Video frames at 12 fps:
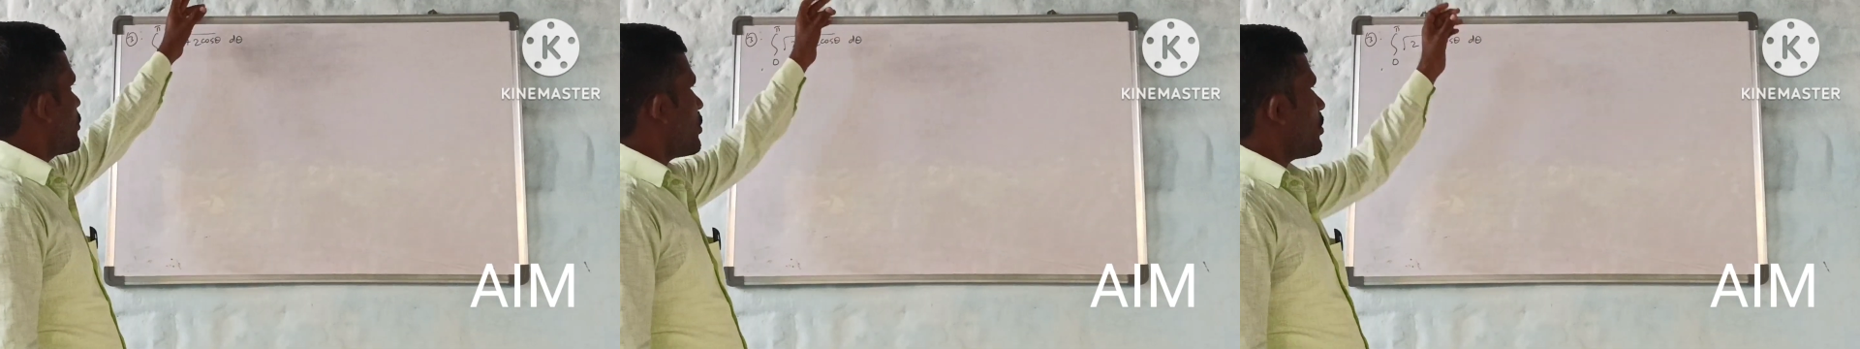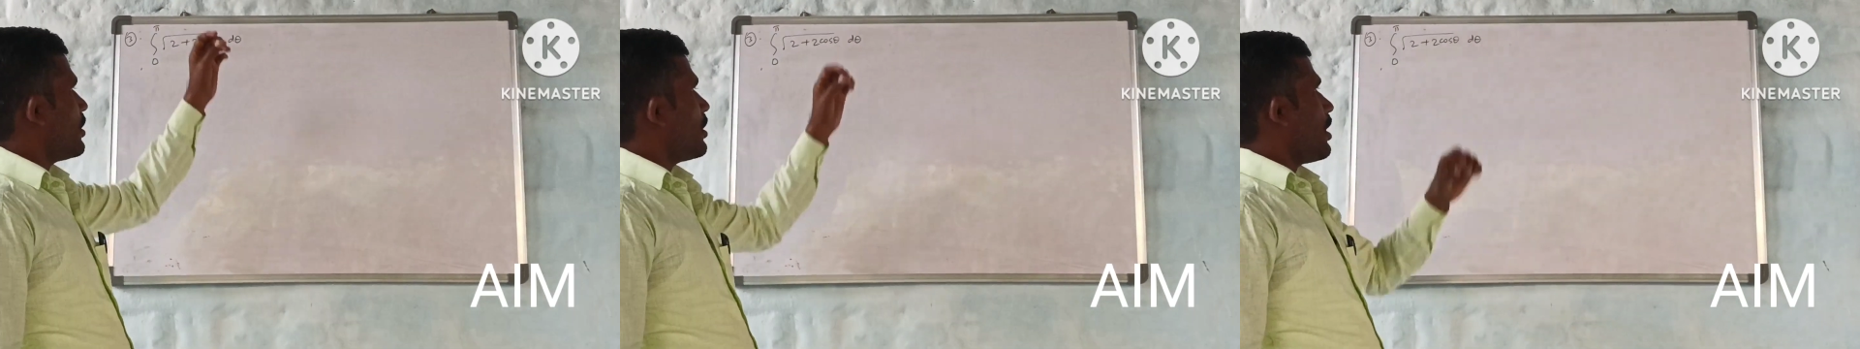
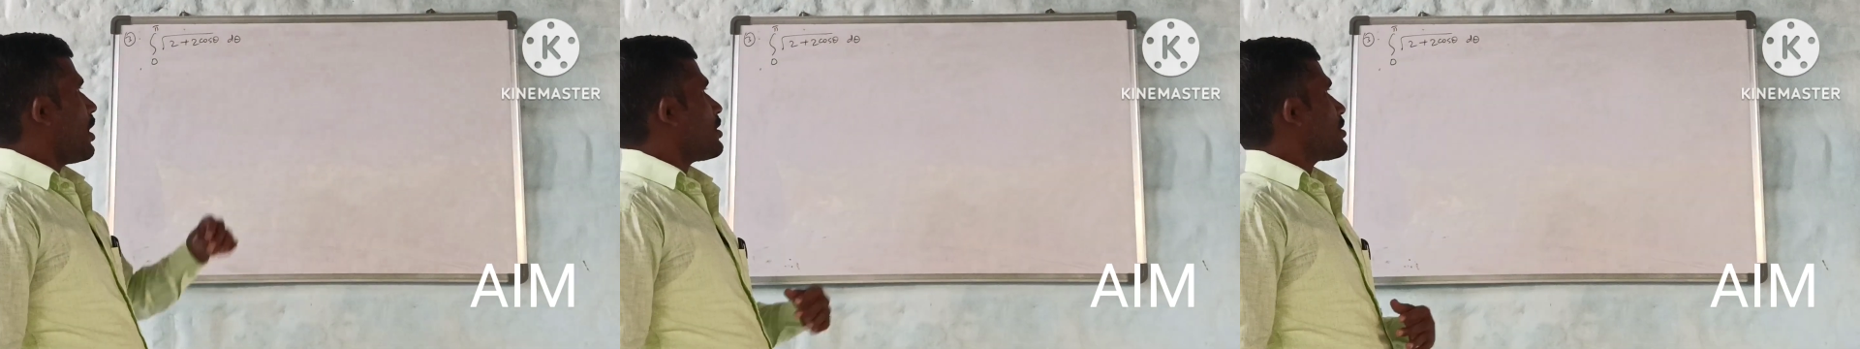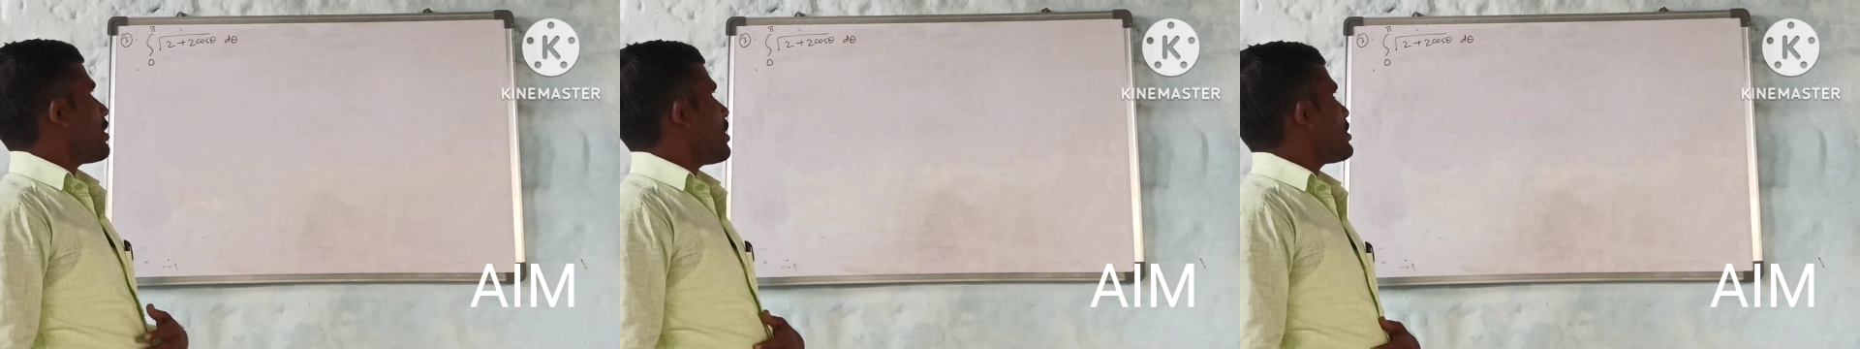So in the
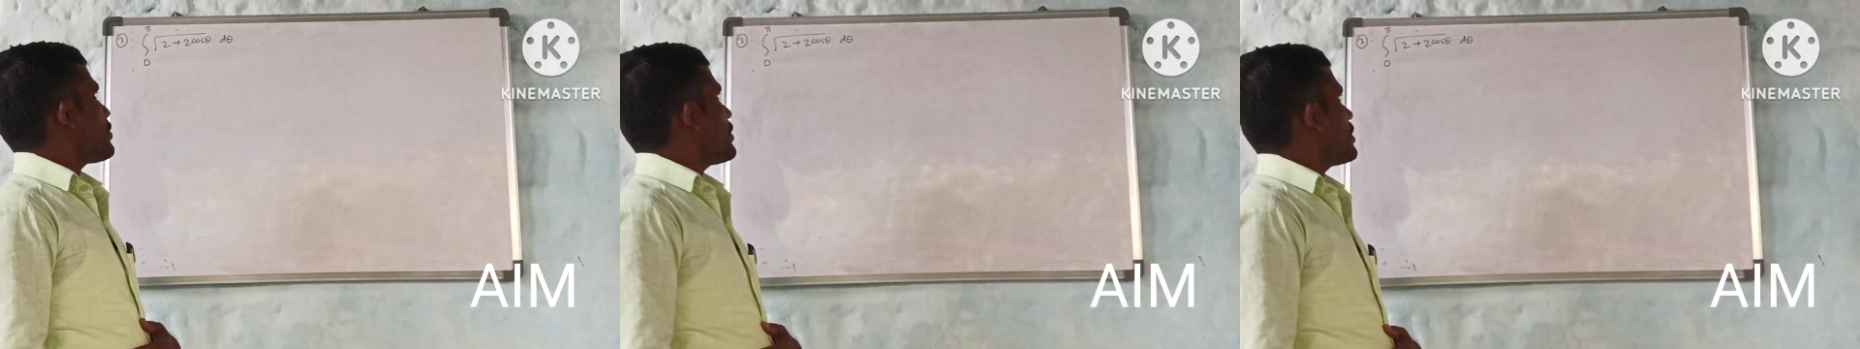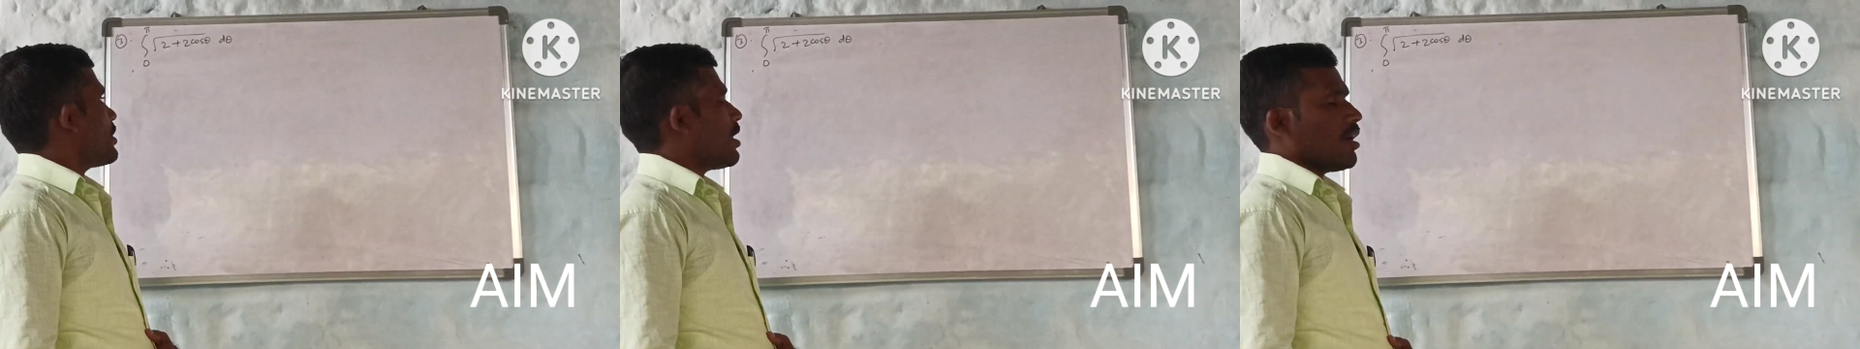last class
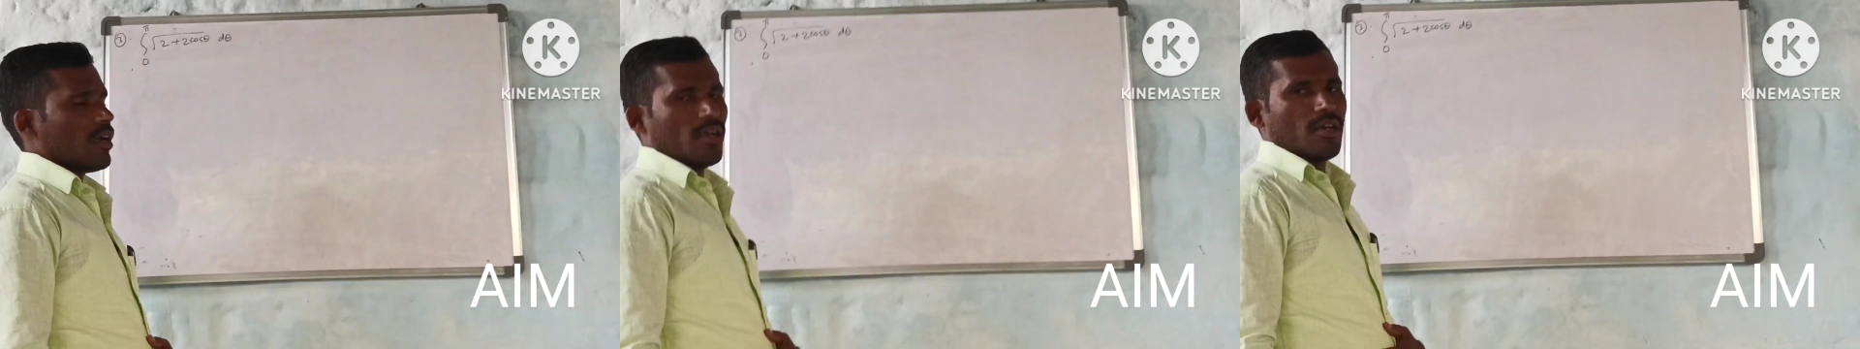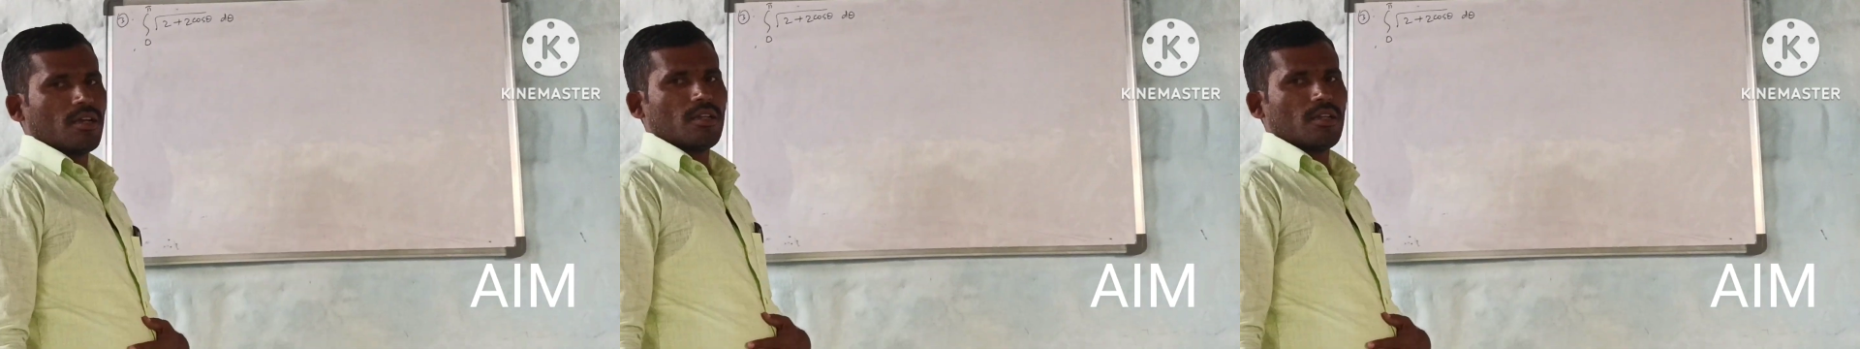we saw